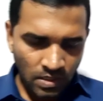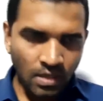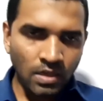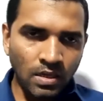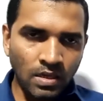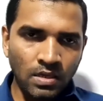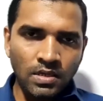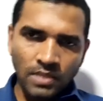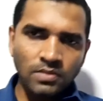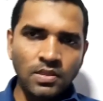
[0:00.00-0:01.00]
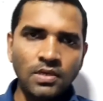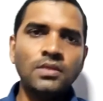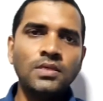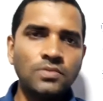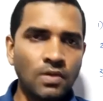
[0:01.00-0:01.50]
are nothing,
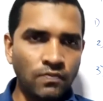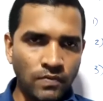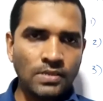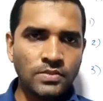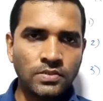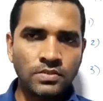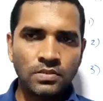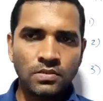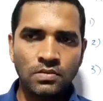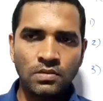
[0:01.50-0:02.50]
these are fields,